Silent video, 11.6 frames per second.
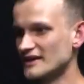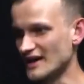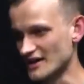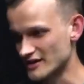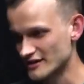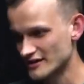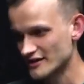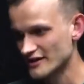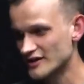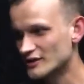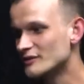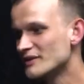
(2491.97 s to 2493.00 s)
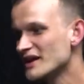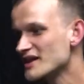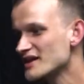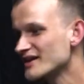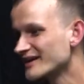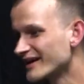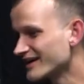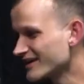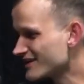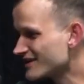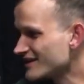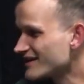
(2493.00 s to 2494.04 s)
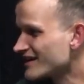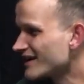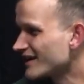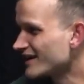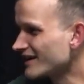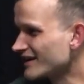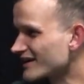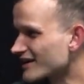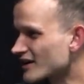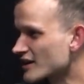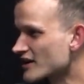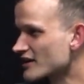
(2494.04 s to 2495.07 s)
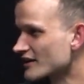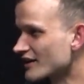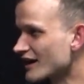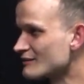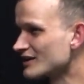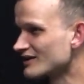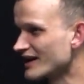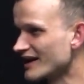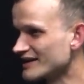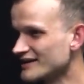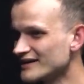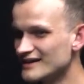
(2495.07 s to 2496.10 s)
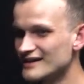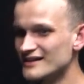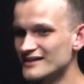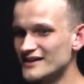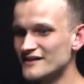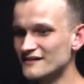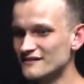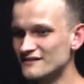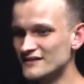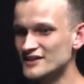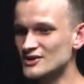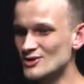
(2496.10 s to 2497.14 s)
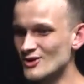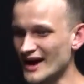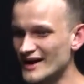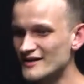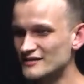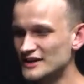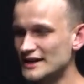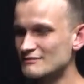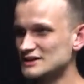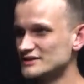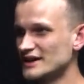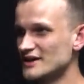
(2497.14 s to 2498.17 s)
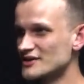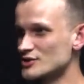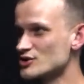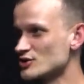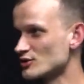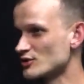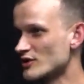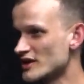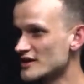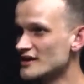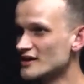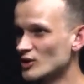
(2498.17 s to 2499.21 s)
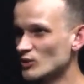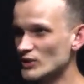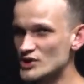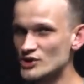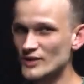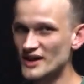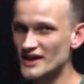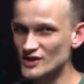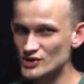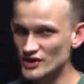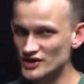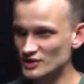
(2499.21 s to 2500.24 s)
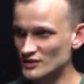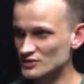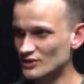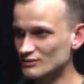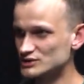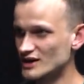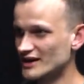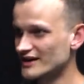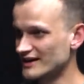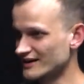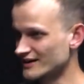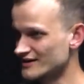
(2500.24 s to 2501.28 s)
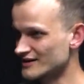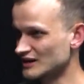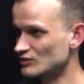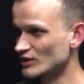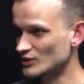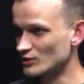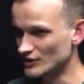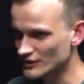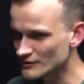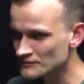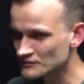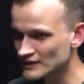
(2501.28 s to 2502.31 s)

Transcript: Yes. So the basic idea is that if you have the ability to choose which transactions go into a block and in what order,